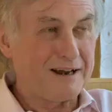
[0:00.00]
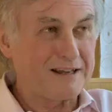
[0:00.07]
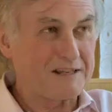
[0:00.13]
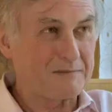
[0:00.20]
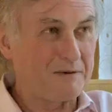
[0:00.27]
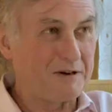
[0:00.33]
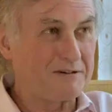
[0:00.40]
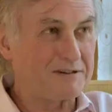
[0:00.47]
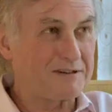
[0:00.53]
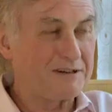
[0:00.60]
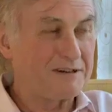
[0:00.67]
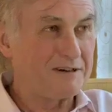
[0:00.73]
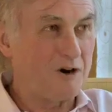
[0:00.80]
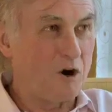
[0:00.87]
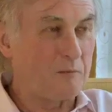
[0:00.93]
I suppose,
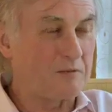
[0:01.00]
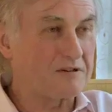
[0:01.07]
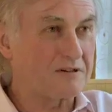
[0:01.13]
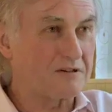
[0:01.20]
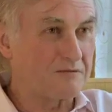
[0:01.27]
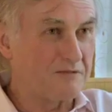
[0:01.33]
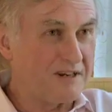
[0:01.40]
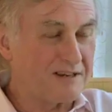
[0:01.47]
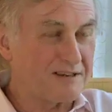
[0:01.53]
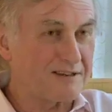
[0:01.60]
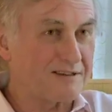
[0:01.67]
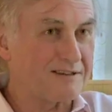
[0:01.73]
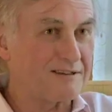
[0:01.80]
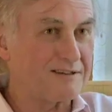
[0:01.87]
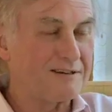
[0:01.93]
opposite
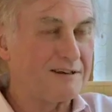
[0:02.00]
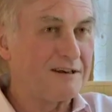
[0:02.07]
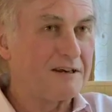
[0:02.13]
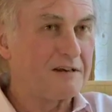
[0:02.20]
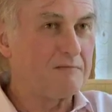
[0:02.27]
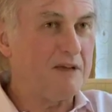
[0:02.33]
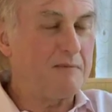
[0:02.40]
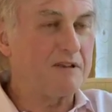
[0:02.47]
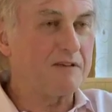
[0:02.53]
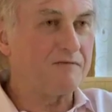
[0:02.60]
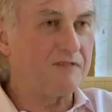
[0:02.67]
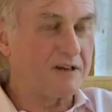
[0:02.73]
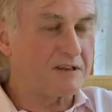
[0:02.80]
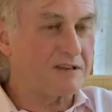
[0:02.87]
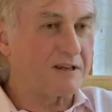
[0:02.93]
reasons. Maybe the
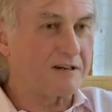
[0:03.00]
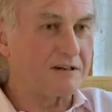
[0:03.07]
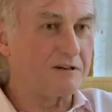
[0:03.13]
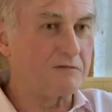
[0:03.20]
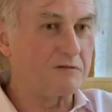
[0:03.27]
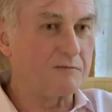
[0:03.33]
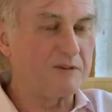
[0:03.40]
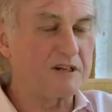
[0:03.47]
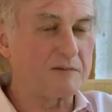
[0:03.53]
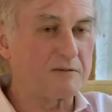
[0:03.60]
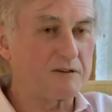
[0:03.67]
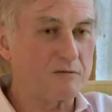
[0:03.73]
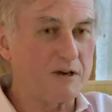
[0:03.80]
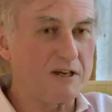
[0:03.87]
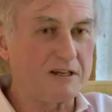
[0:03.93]
first thing to do would be to
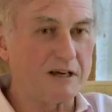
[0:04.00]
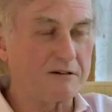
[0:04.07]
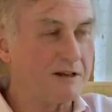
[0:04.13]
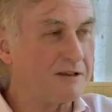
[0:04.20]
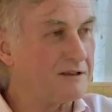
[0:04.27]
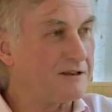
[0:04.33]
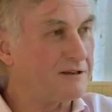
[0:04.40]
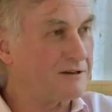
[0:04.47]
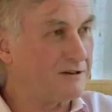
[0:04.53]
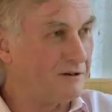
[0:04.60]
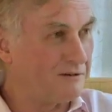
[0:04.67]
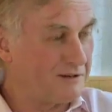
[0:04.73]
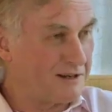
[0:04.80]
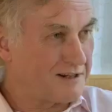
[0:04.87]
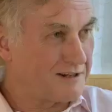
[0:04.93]
persuade our atheist
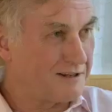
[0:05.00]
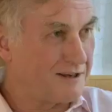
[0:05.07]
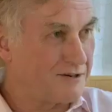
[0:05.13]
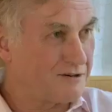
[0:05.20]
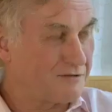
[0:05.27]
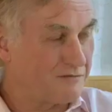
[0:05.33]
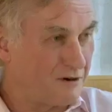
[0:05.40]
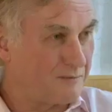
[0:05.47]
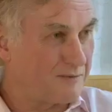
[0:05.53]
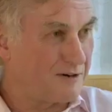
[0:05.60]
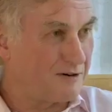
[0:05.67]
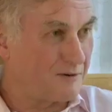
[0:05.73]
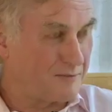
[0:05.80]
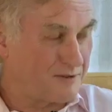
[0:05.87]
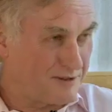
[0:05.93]
colleagues that they should drop
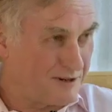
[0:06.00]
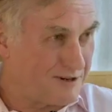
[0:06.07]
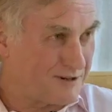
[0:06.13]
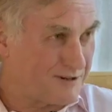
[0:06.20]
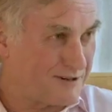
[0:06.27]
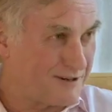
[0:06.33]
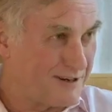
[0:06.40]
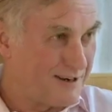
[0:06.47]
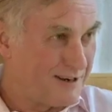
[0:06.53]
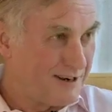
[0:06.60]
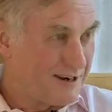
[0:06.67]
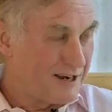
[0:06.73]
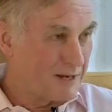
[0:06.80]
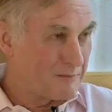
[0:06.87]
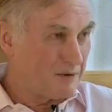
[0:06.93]
their opposition
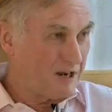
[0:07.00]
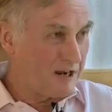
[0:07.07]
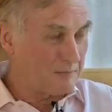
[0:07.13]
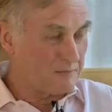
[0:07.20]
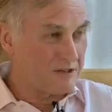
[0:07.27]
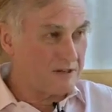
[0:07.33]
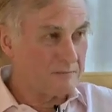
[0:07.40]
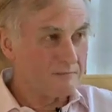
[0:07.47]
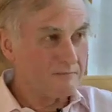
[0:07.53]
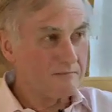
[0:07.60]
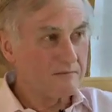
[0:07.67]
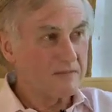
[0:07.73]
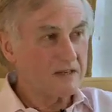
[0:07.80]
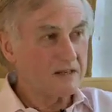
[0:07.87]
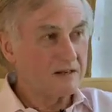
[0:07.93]
and perhaps
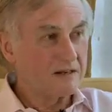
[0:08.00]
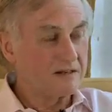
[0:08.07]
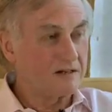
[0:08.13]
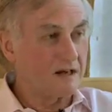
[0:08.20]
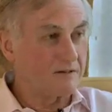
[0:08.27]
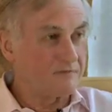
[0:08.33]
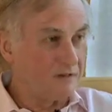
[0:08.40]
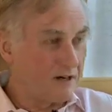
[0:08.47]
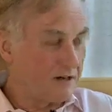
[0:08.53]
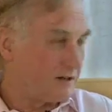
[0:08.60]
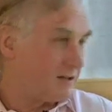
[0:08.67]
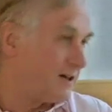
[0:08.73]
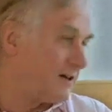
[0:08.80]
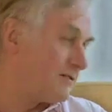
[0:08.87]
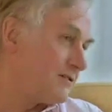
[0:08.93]
divert
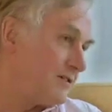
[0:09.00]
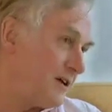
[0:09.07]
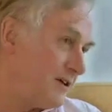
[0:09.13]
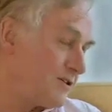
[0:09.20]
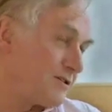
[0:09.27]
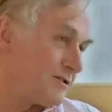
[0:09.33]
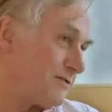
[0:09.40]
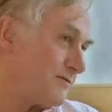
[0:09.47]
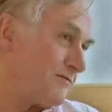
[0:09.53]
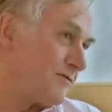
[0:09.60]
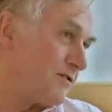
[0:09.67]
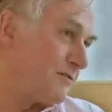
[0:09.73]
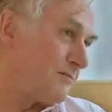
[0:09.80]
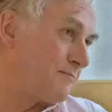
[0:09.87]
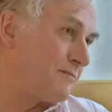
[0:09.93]
their attention
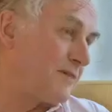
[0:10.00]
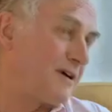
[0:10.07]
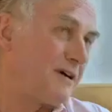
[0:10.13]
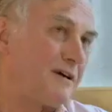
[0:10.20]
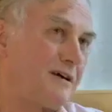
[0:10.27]
from